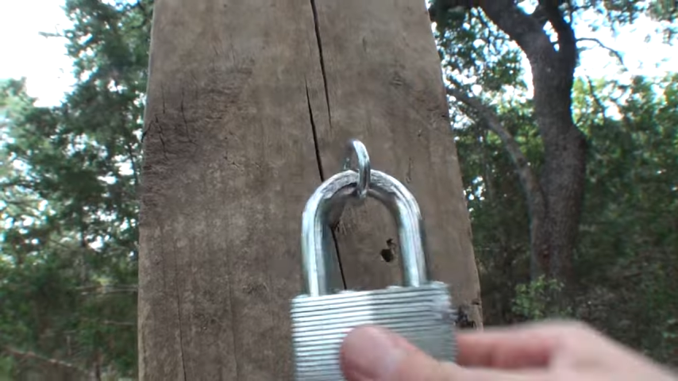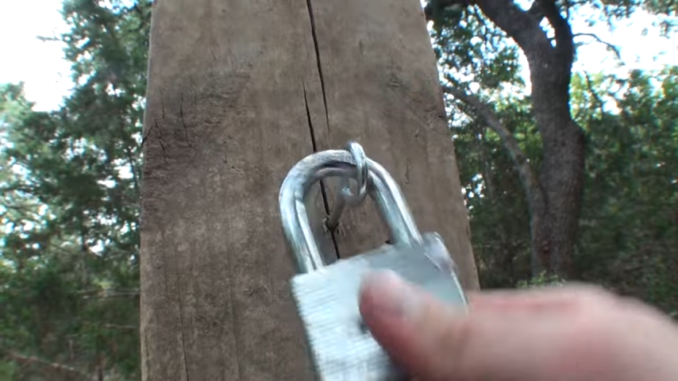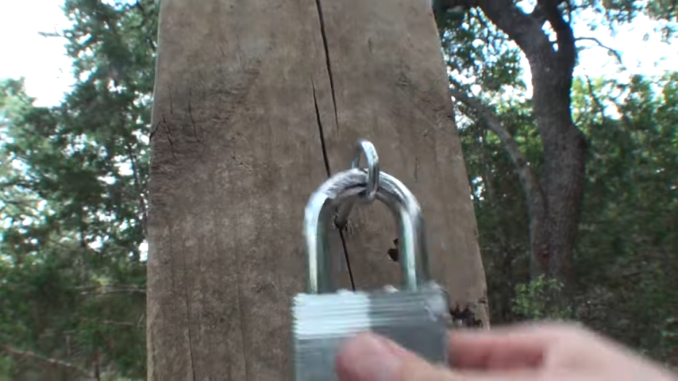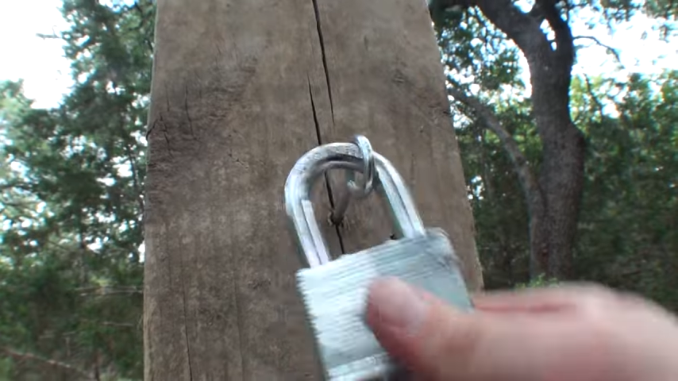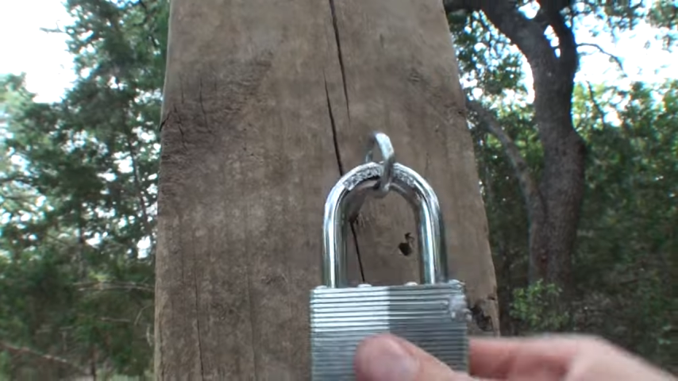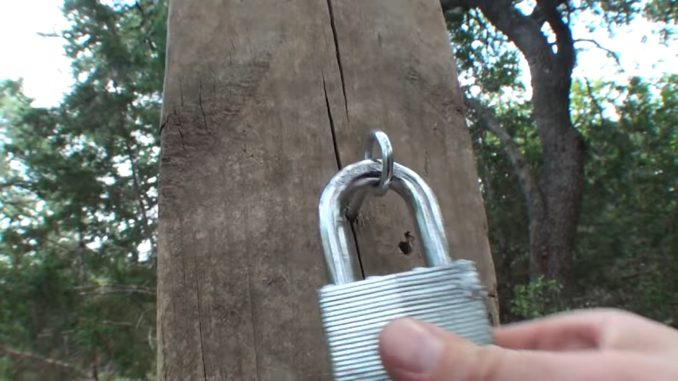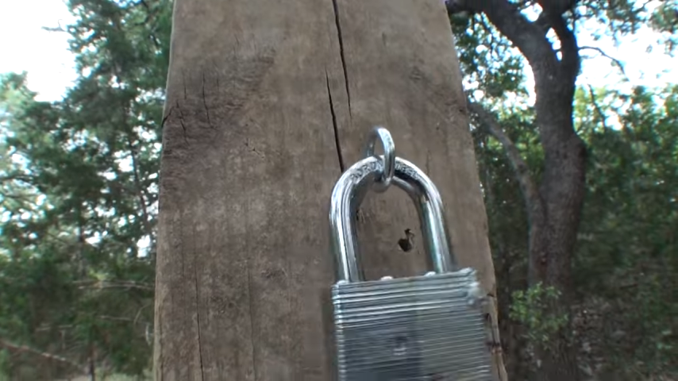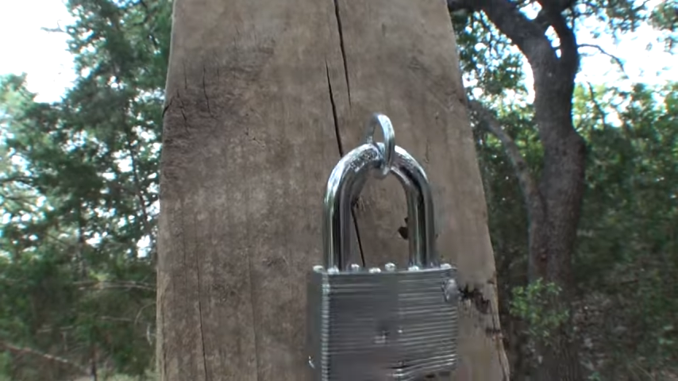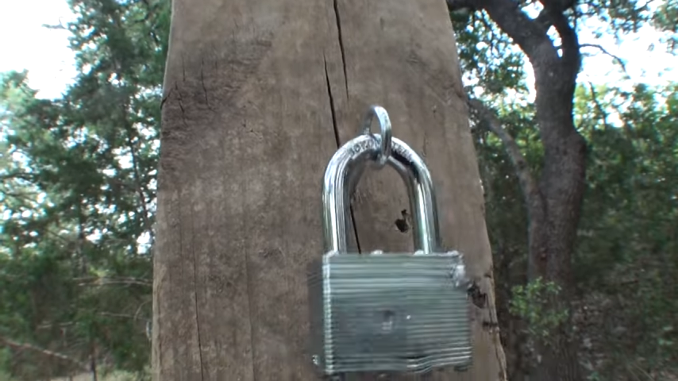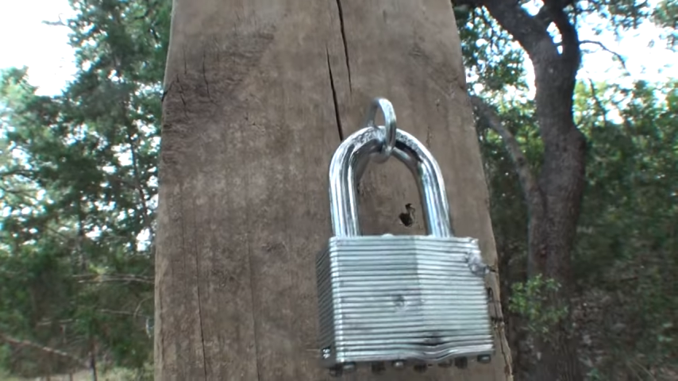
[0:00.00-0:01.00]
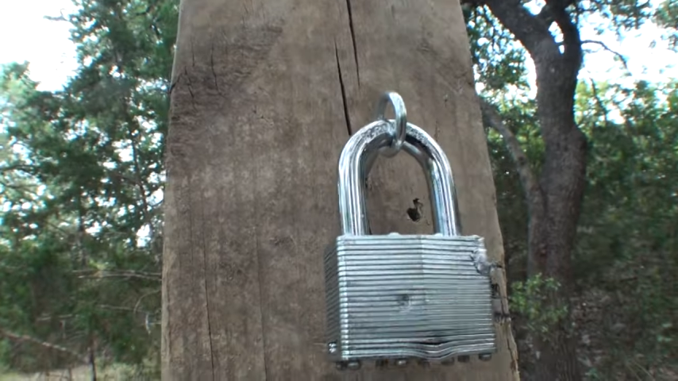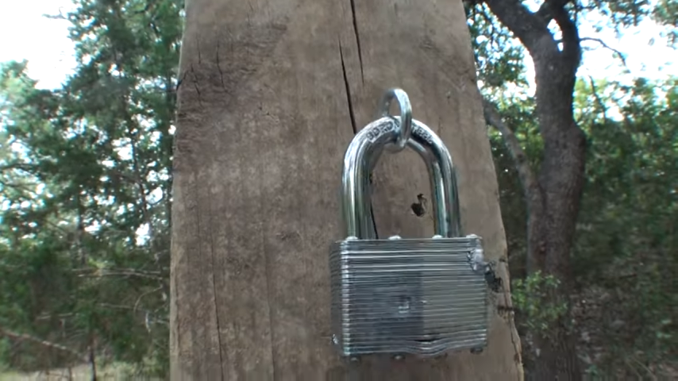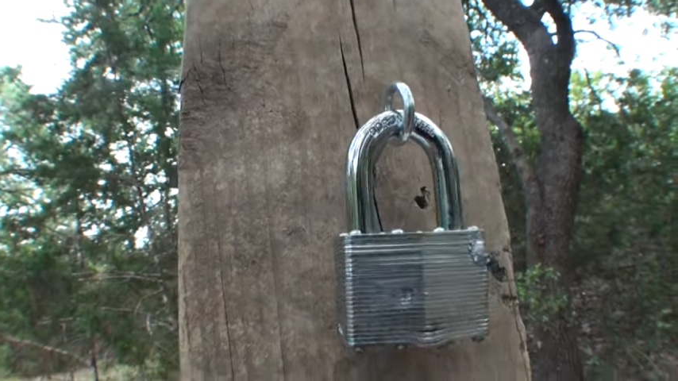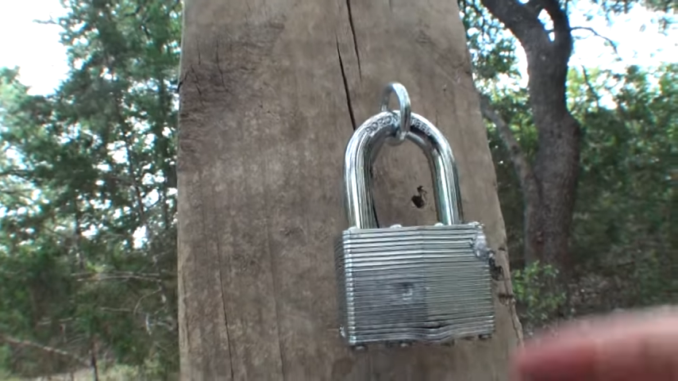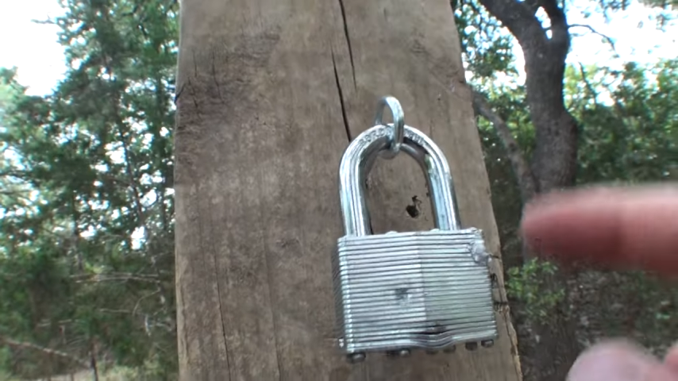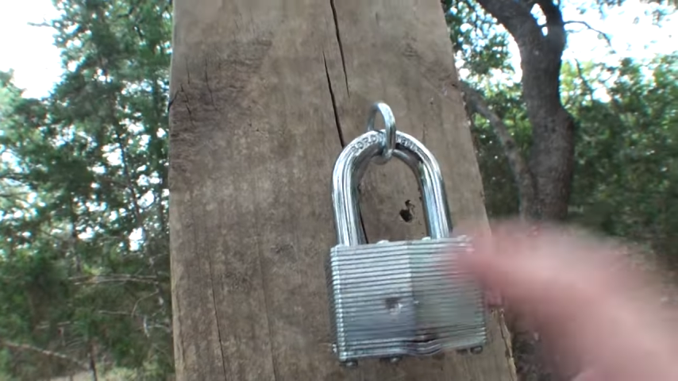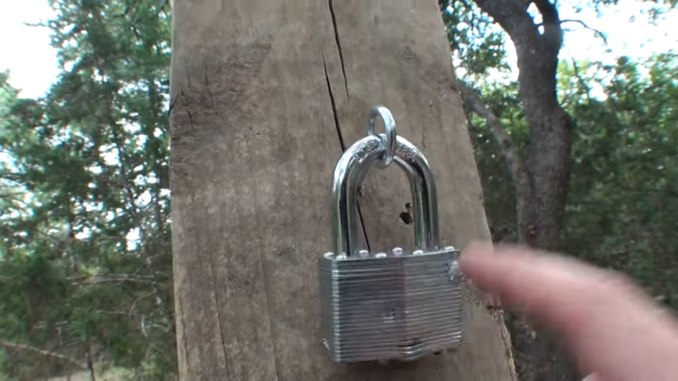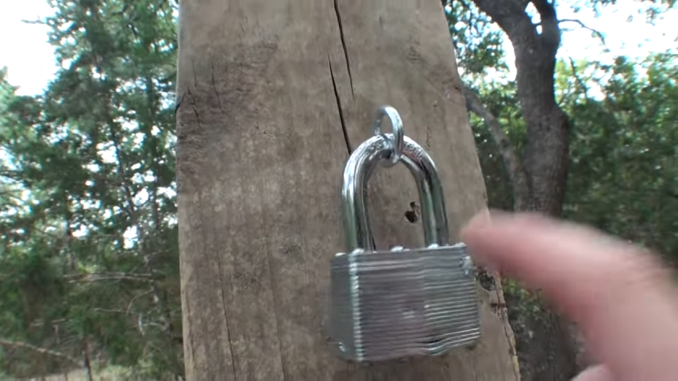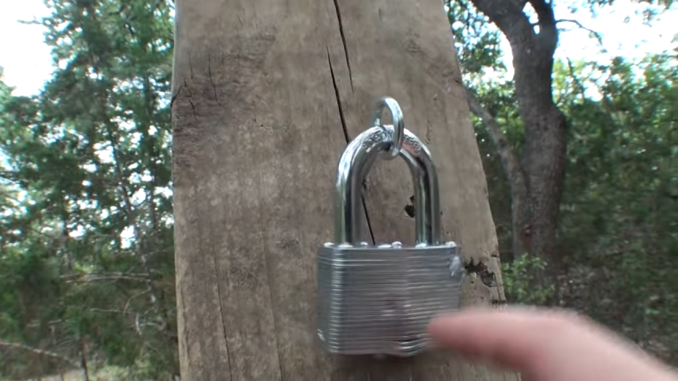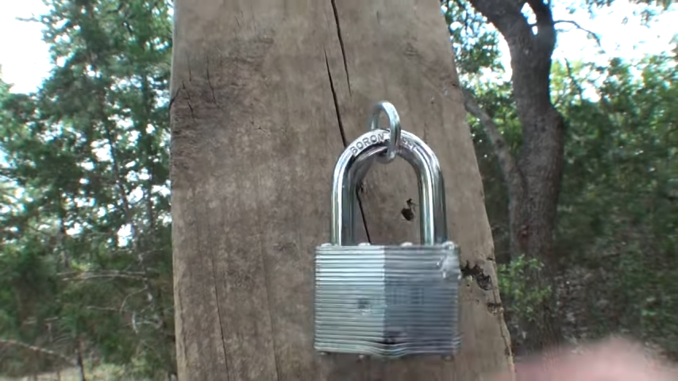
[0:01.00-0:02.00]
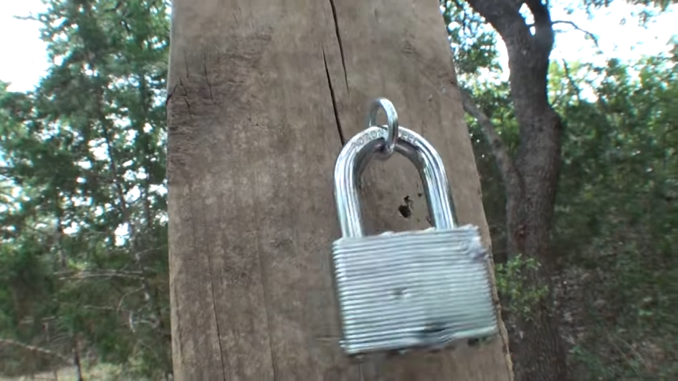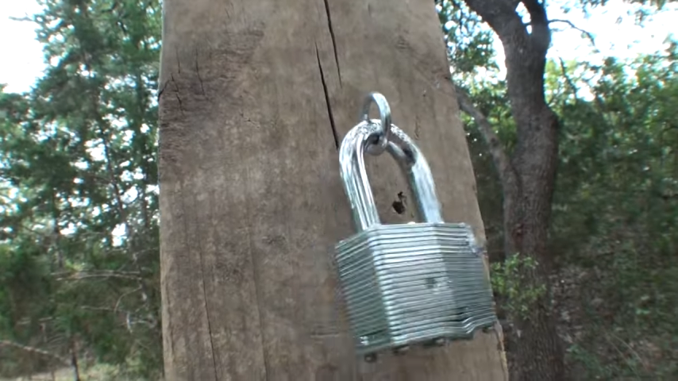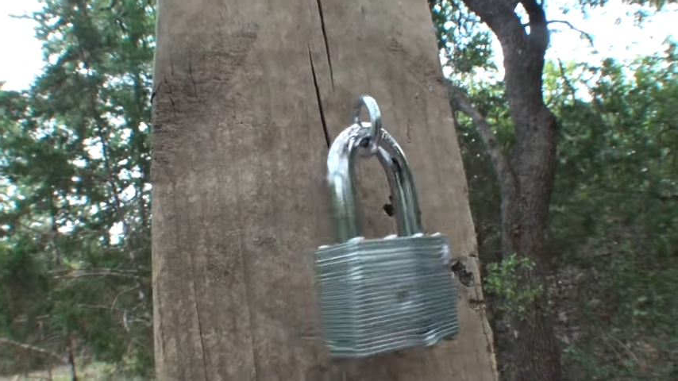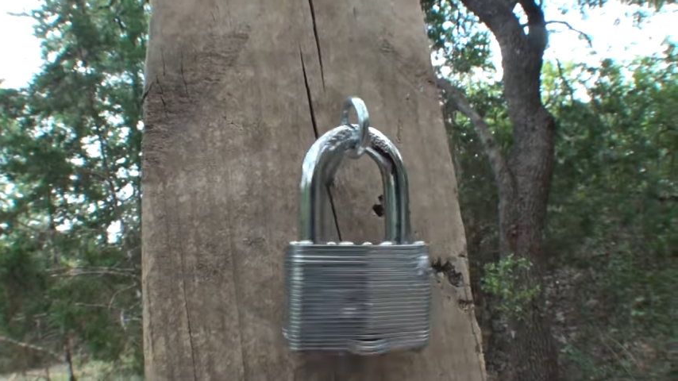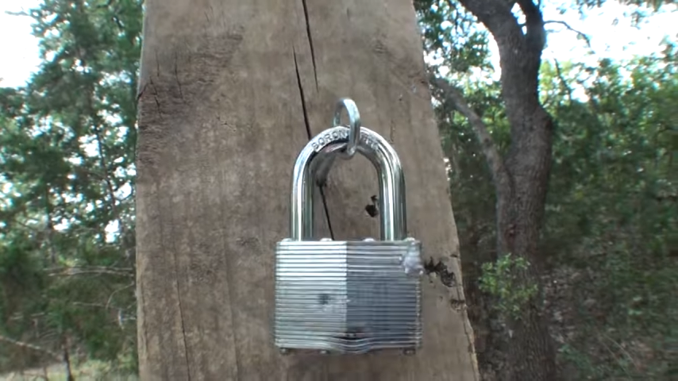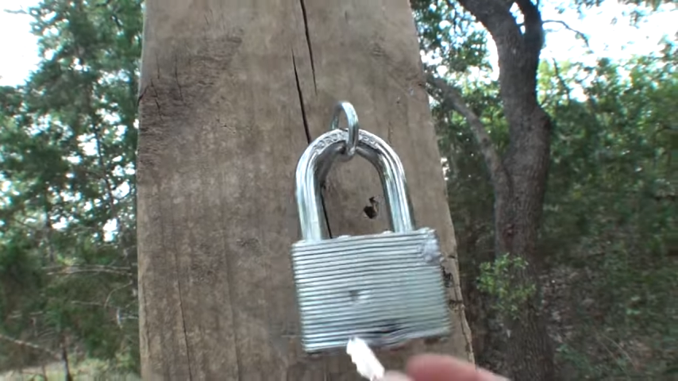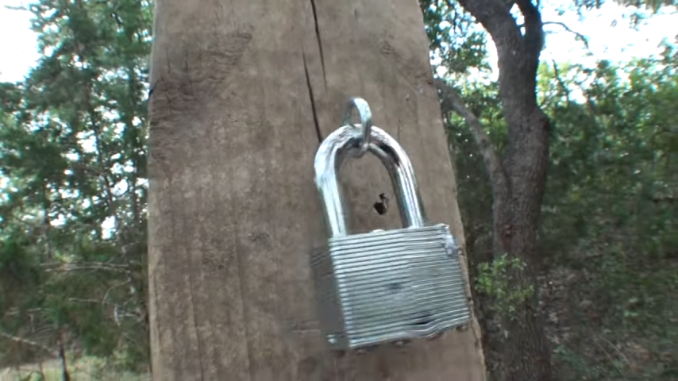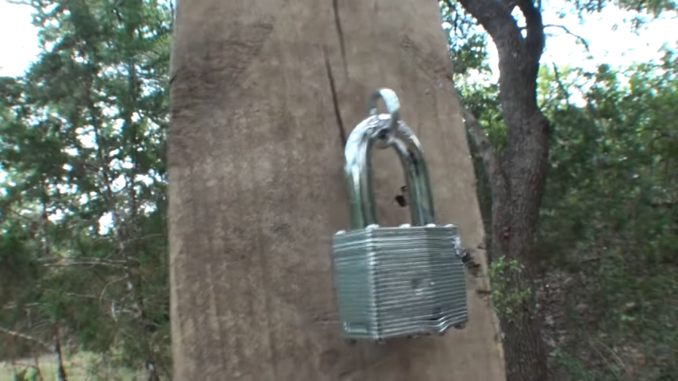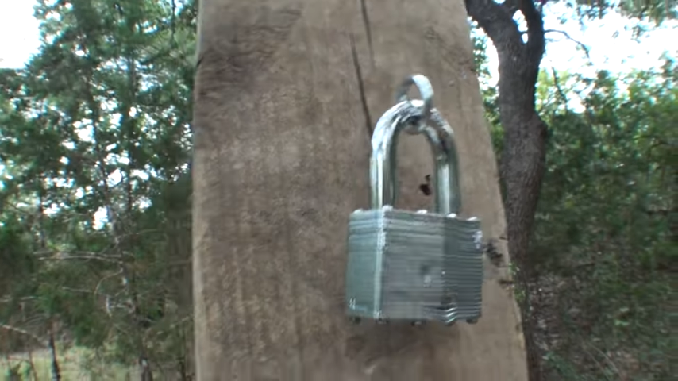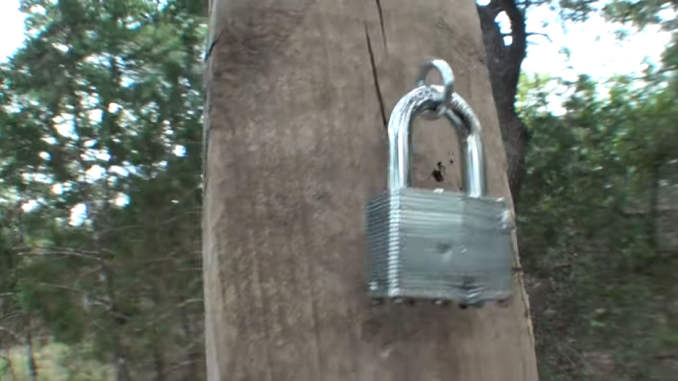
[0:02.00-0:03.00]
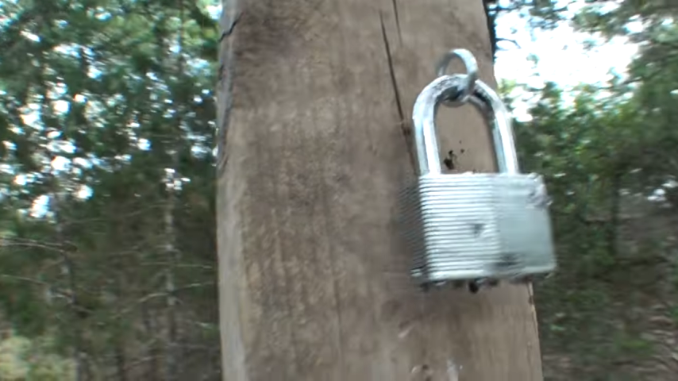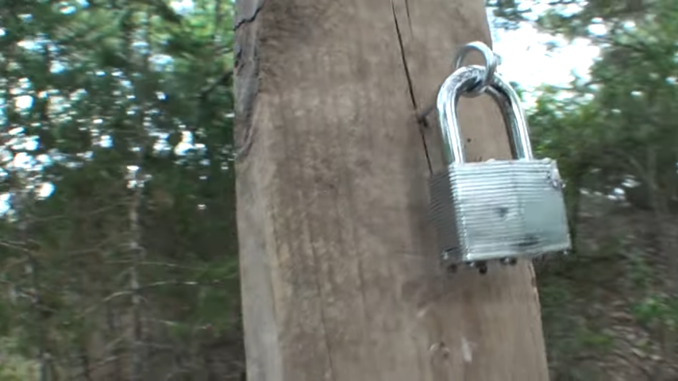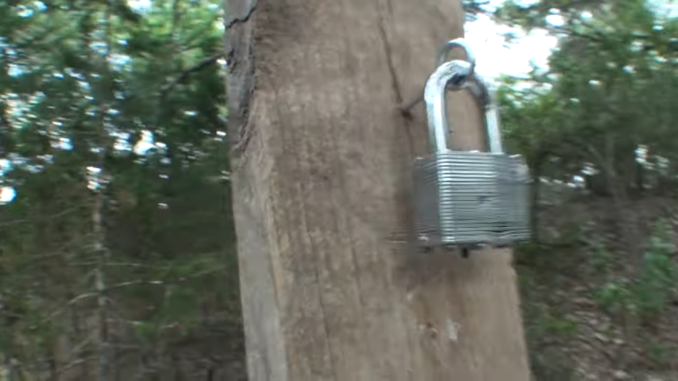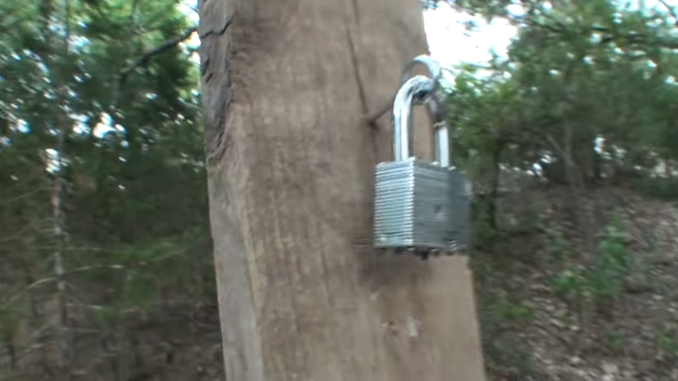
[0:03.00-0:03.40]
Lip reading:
No face is visible, so there are no lips to read.